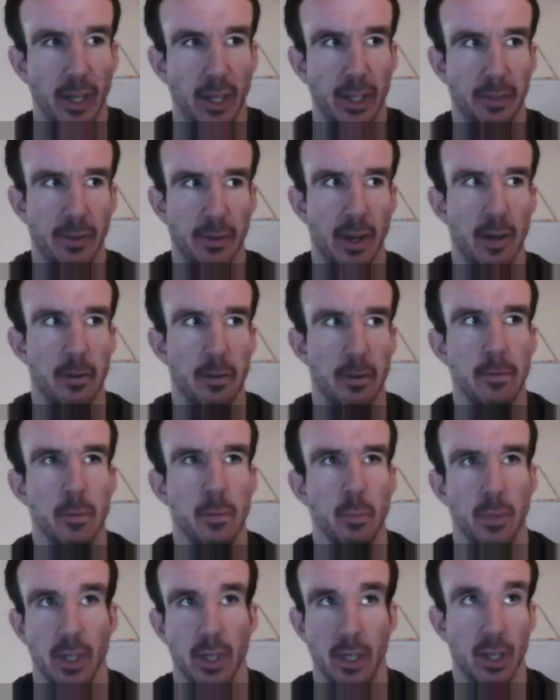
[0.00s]
Like if I've,
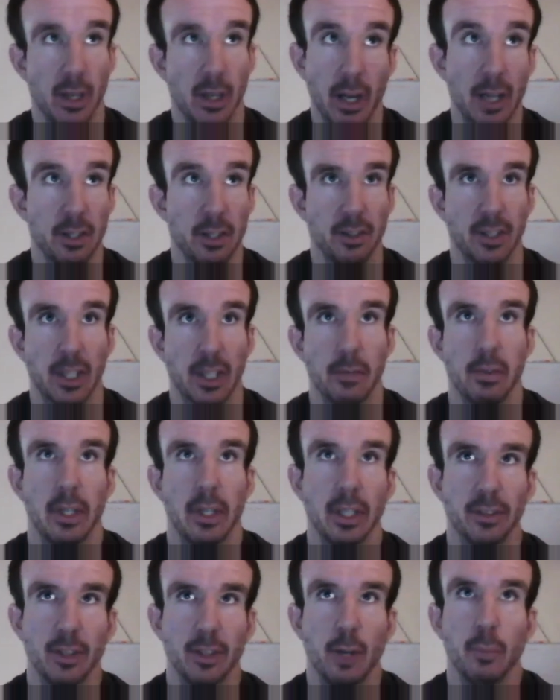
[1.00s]
like, just to give you
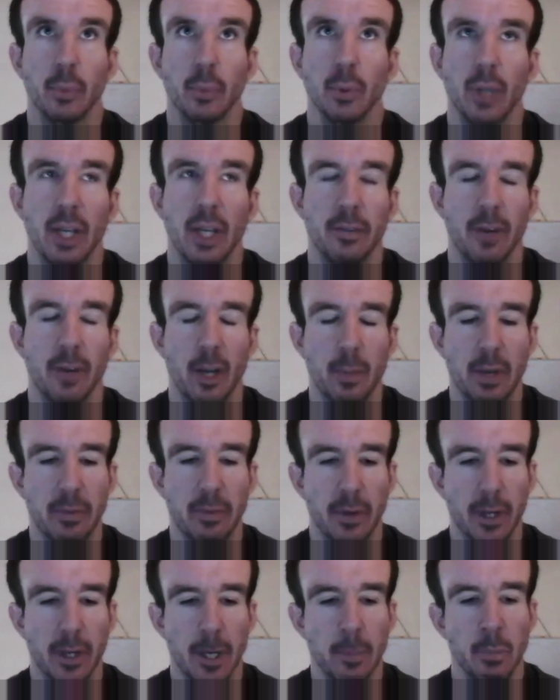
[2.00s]
an example, like if I'm
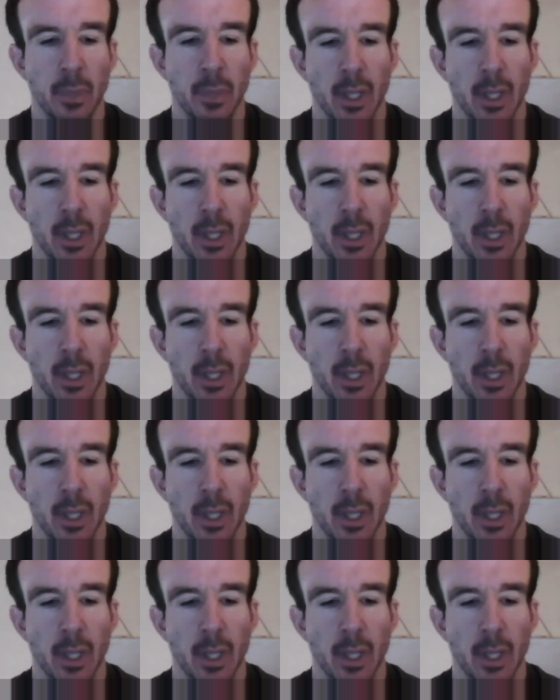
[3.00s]
ever